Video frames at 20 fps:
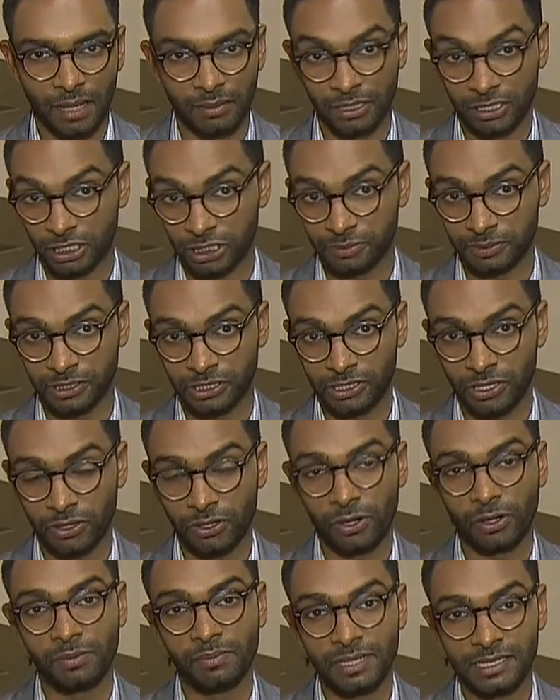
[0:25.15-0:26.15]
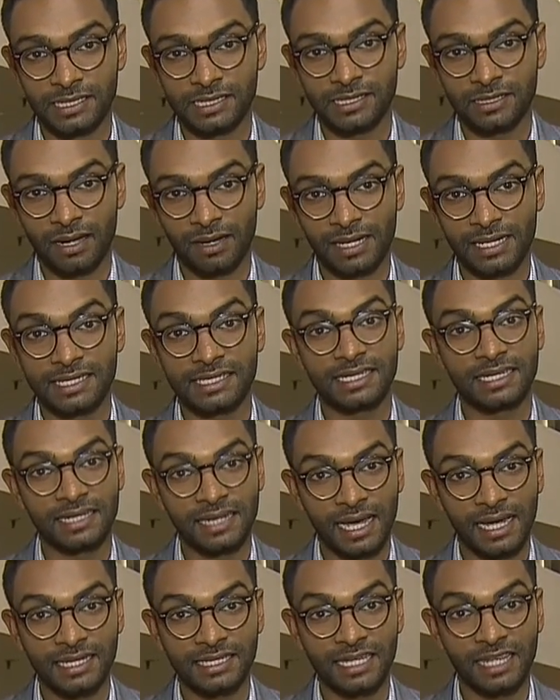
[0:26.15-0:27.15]
I'm Nitish Bissonauth in Mississauga, and
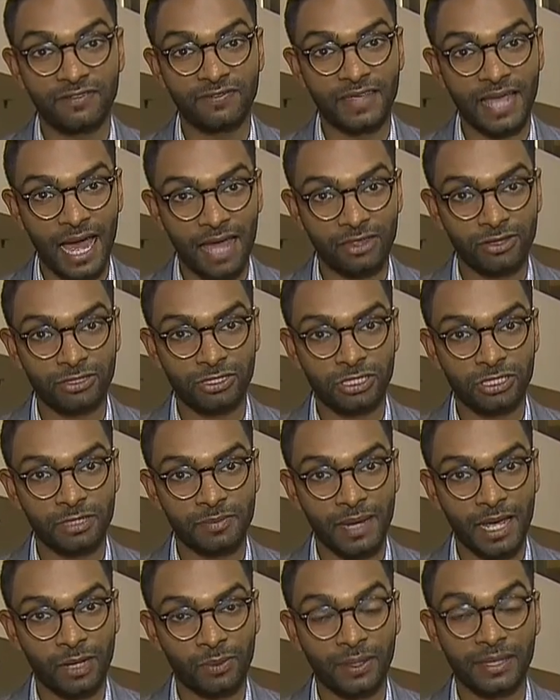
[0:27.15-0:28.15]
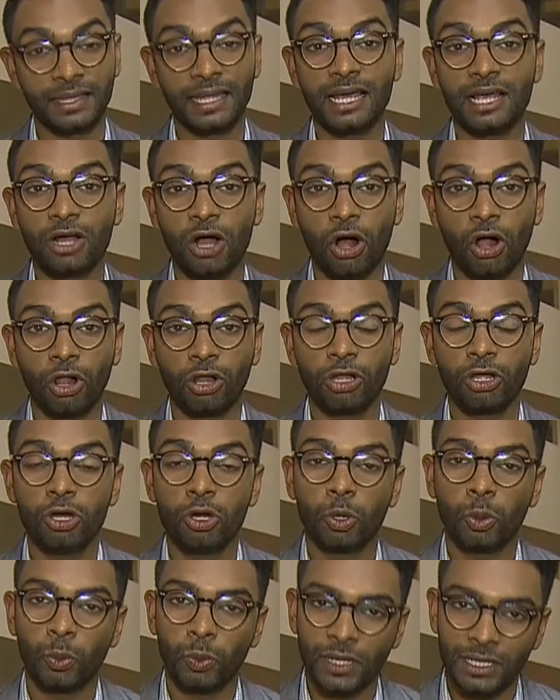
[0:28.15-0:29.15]
tonight they've gathered to demand what they call
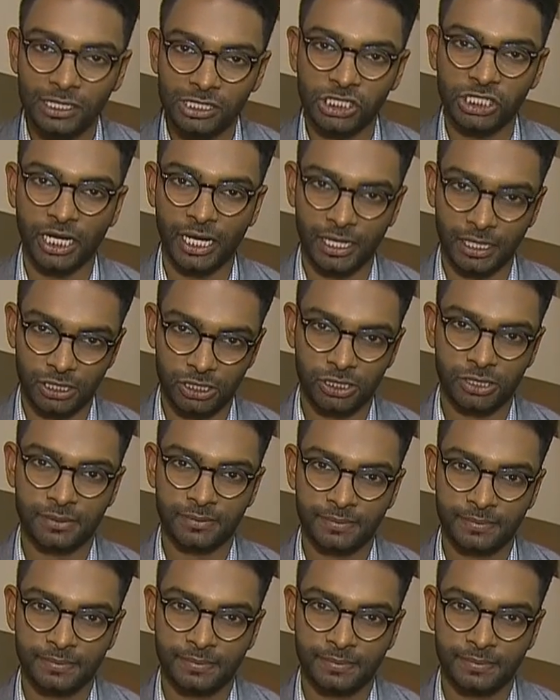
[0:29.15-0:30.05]
real change.